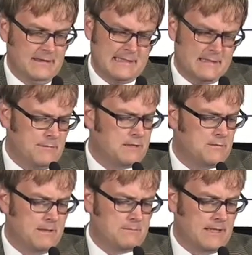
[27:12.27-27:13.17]
let them be
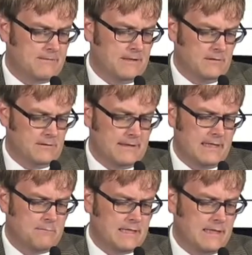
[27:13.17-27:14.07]
swept off the earth, and
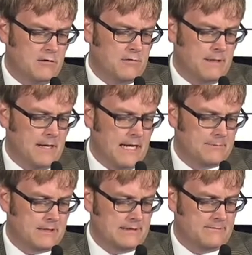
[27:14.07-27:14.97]
then we can go and be
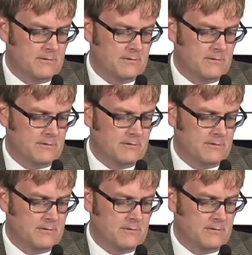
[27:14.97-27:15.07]
baptized